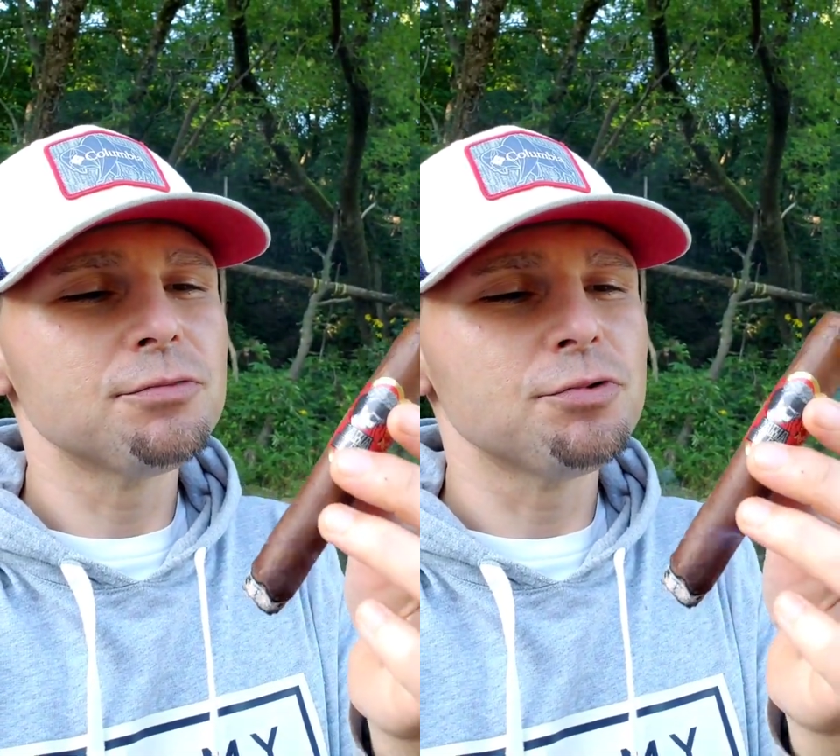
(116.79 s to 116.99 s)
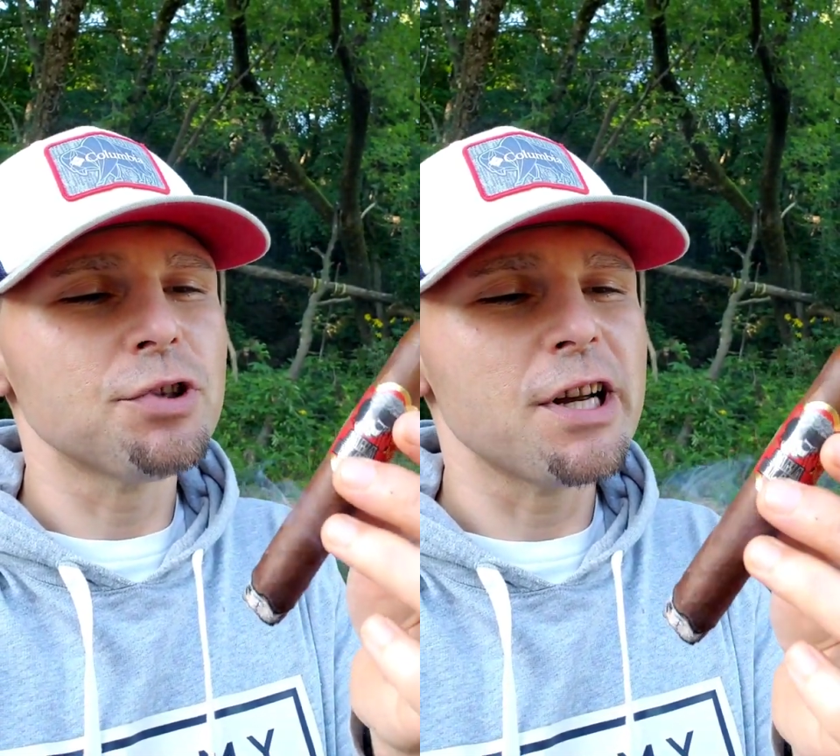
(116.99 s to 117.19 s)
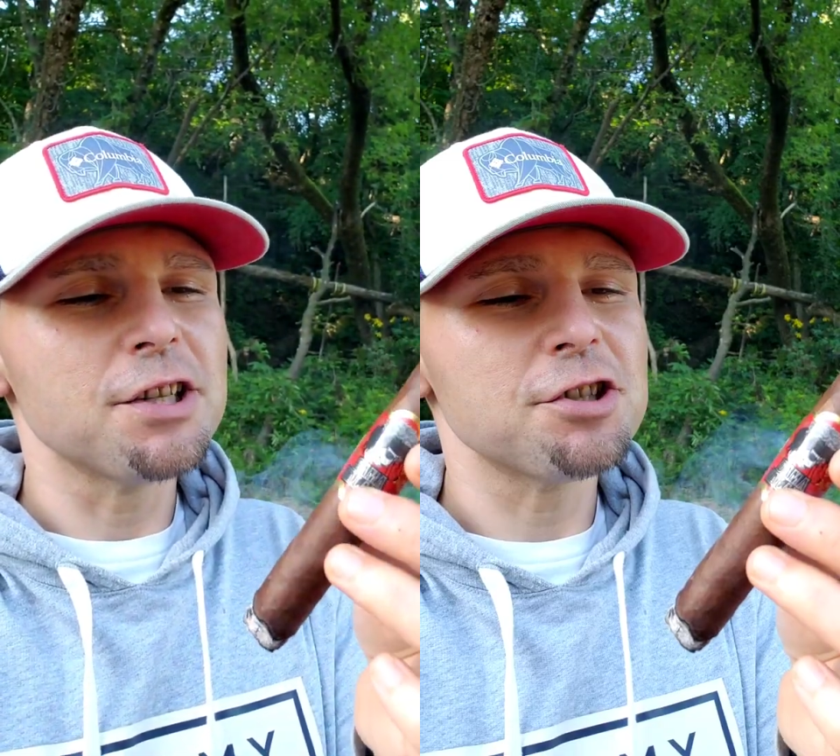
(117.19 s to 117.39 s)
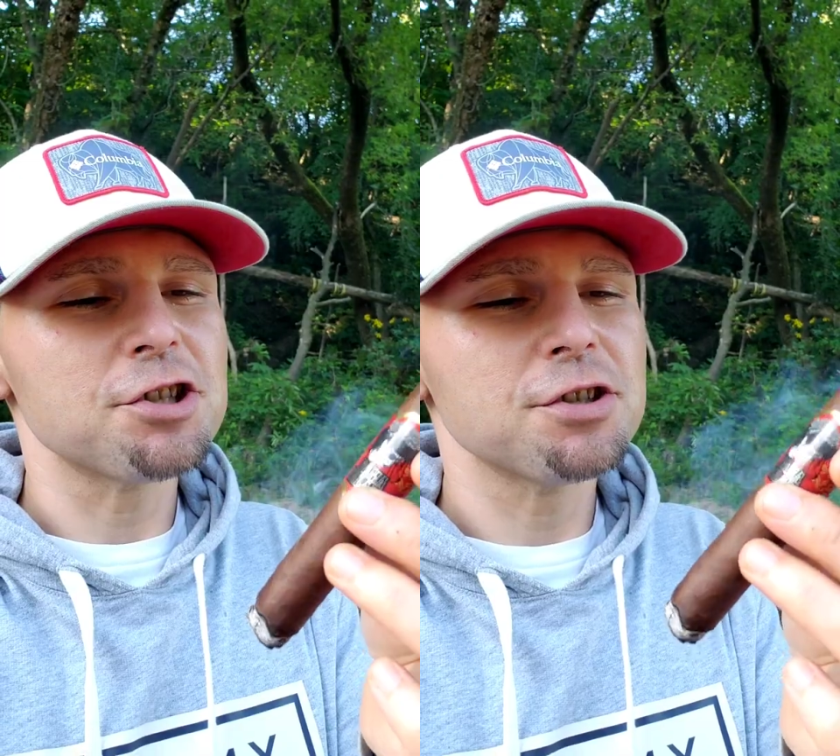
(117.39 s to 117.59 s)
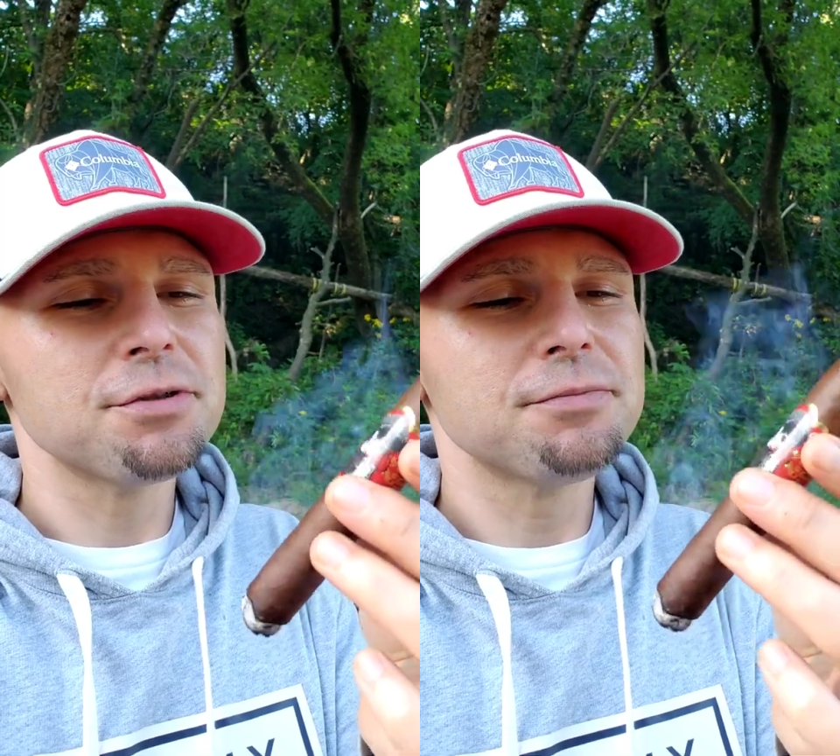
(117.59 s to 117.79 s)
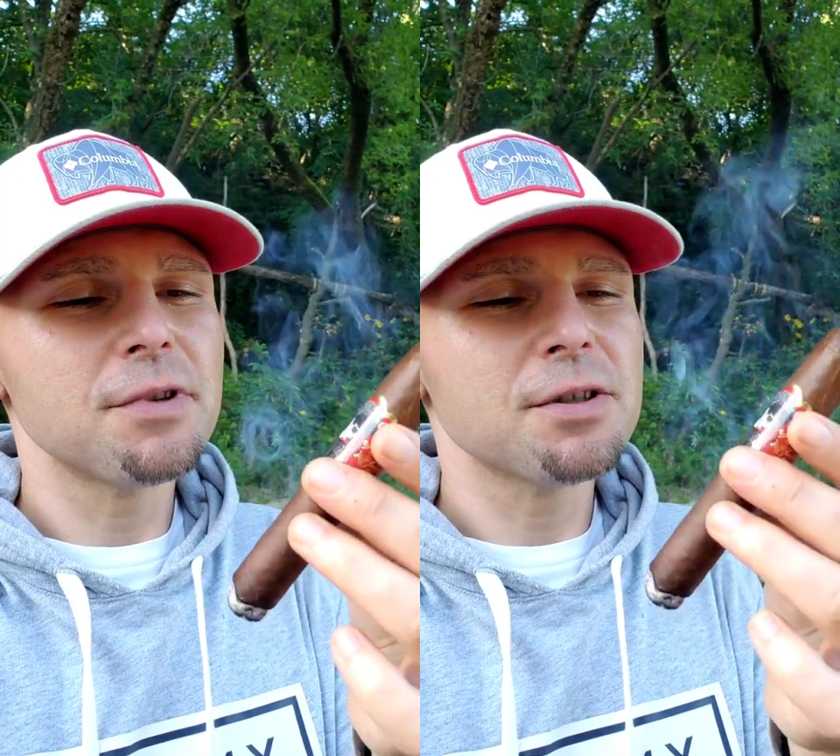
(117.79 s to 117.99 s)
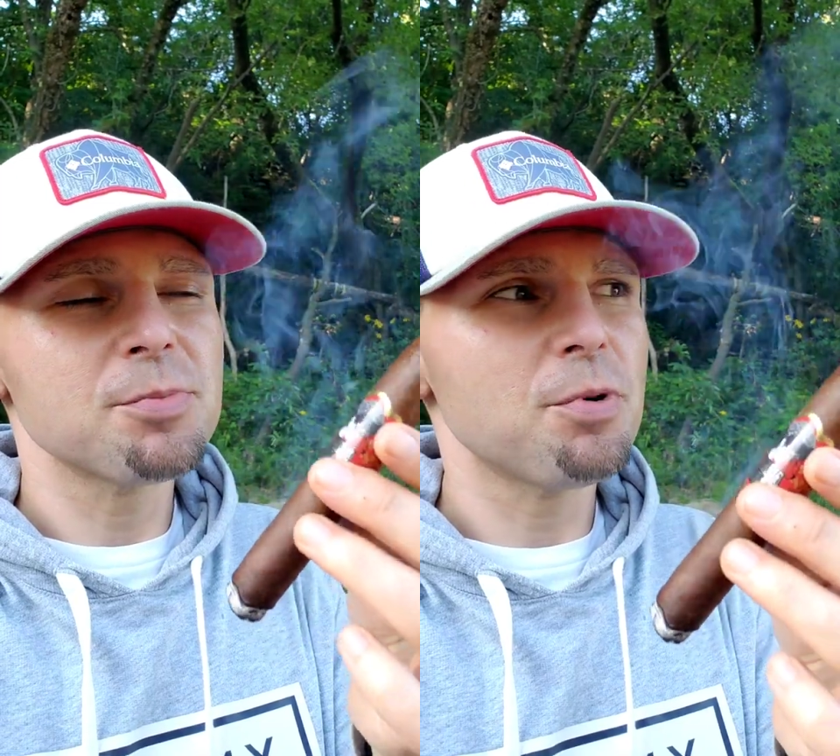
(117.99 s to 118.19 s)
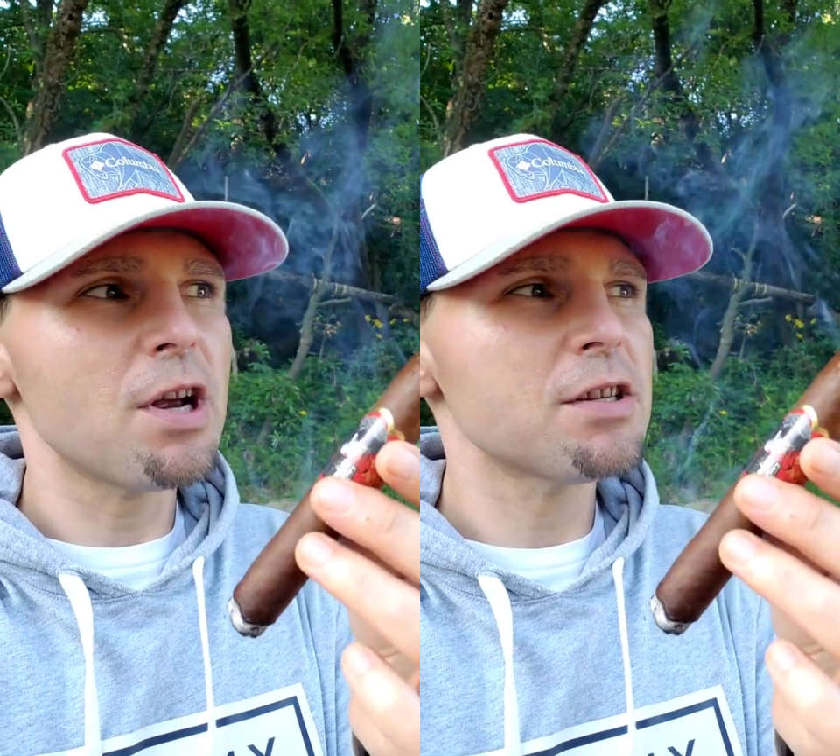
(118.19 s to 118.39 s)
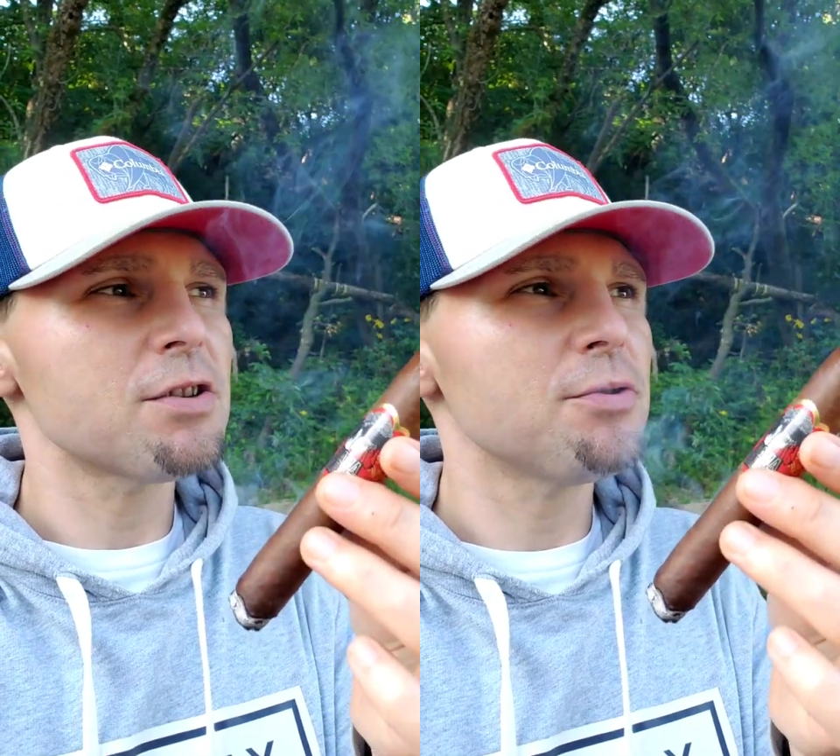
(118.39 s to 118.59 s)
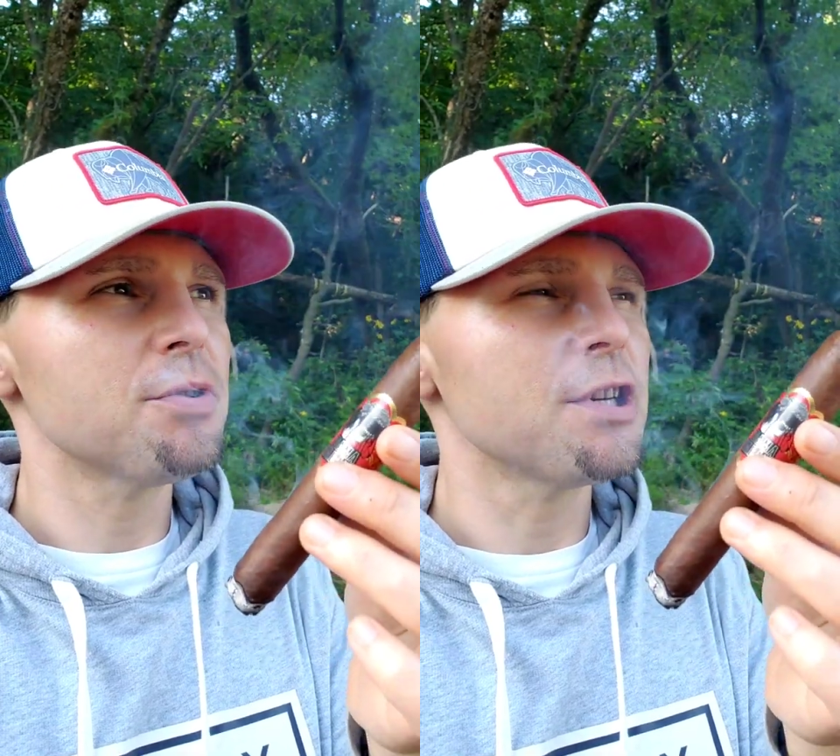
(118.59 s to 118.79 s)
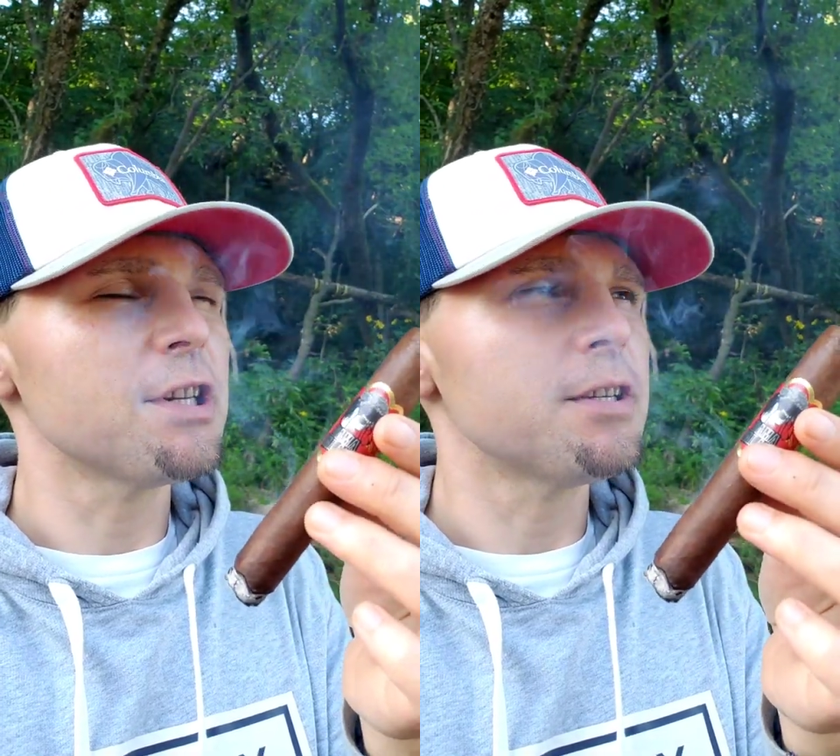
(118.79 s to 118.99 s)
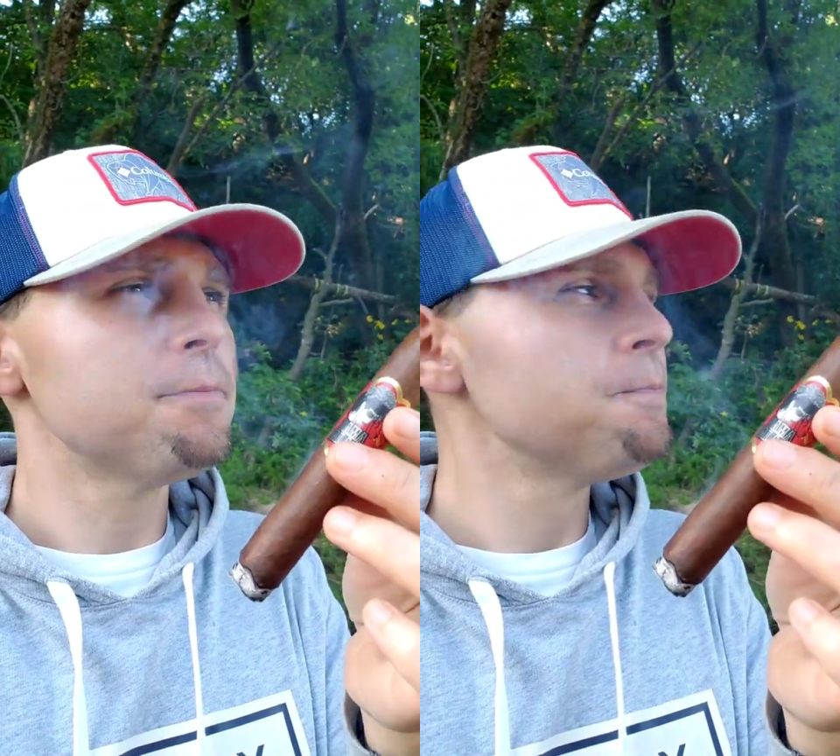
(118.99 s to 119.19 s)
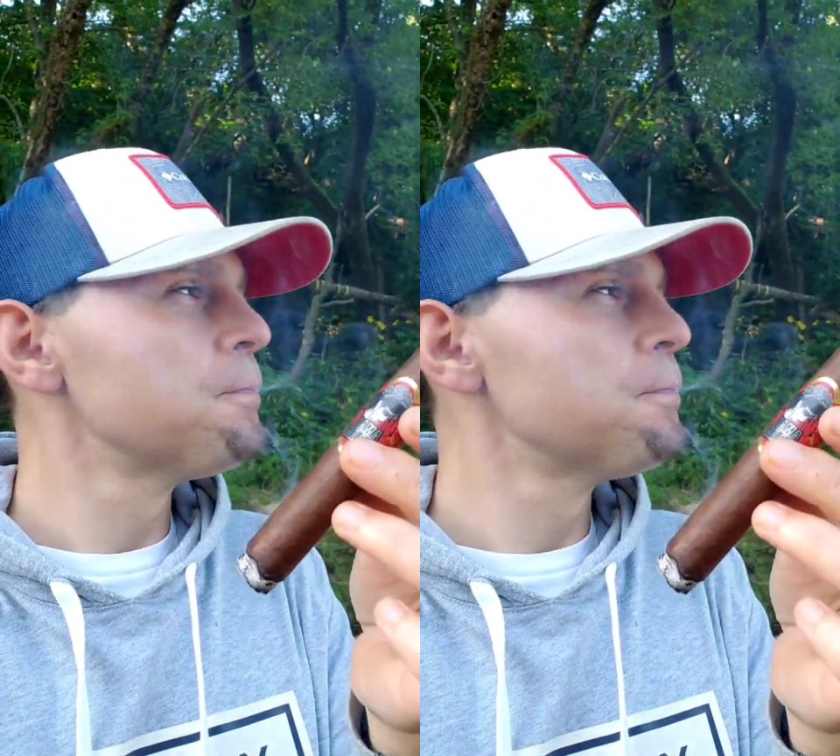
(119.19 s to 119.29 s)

rich, espresso-y,